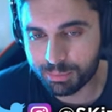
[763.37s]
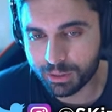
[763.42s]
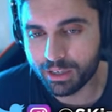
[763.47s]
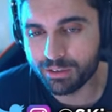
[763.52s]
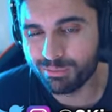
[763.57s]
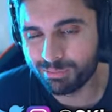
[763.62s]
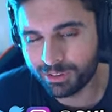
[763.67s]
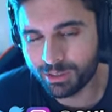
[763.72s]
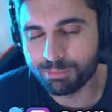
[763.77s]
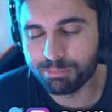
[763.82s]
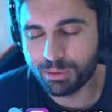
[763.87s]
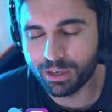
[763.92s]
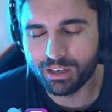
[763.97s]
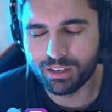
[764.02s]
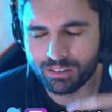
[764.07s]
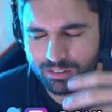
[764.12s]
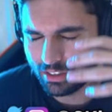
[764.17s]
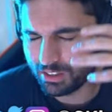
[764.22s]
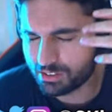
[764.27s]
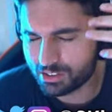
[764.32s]

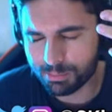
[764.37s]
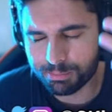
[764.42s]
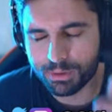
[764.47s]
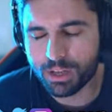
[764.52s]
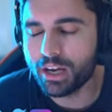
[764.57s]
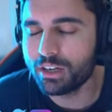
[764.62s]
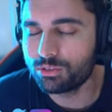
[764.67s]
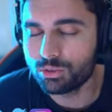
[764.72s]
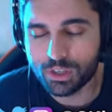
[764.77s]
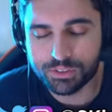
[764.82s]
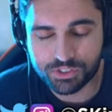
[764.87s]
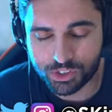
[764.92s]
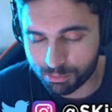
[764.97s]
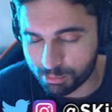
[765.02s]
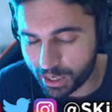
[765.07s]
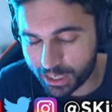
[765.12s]
but the supply drops and